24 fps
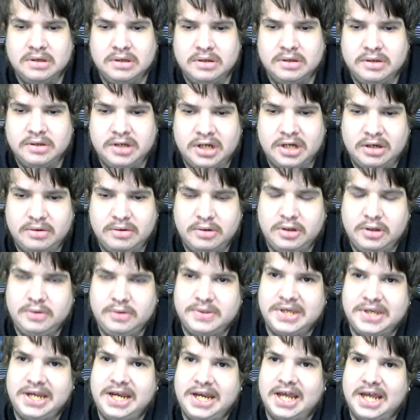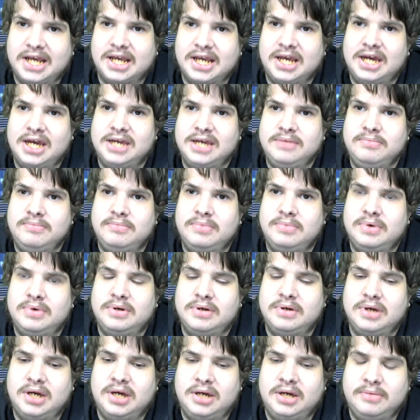you know, losing that game
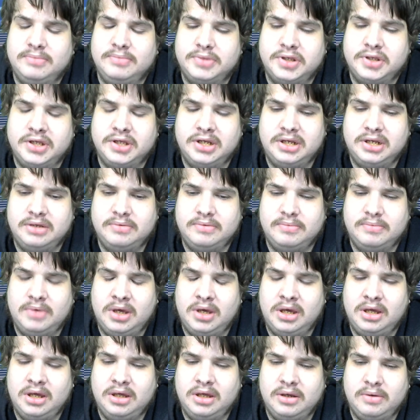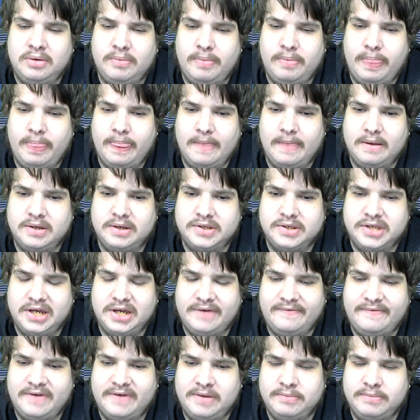um, to uh,
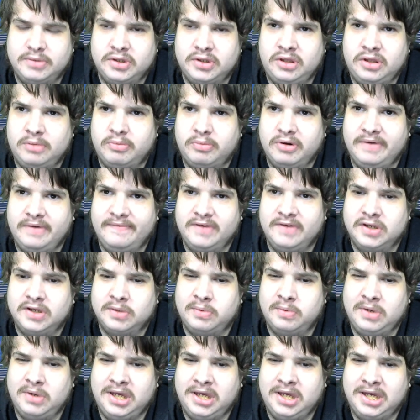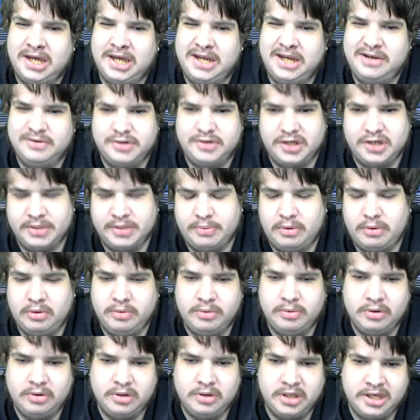Southampton the previous weekend just probably
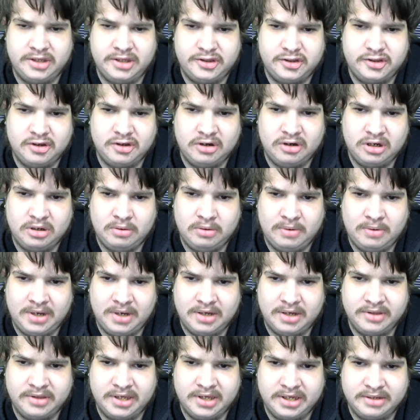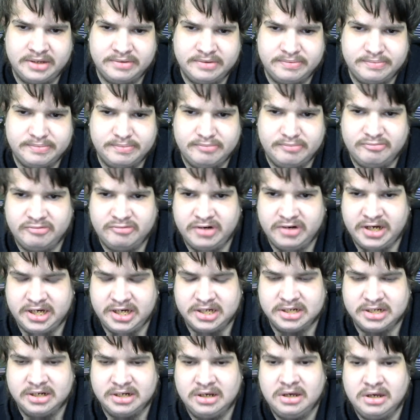put their title out their
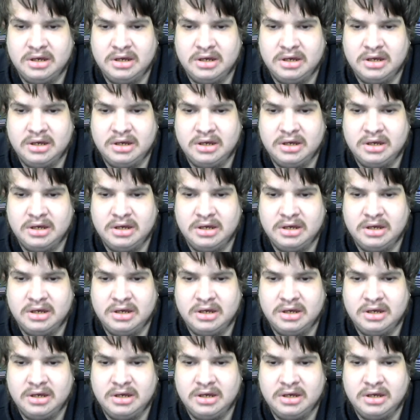reach.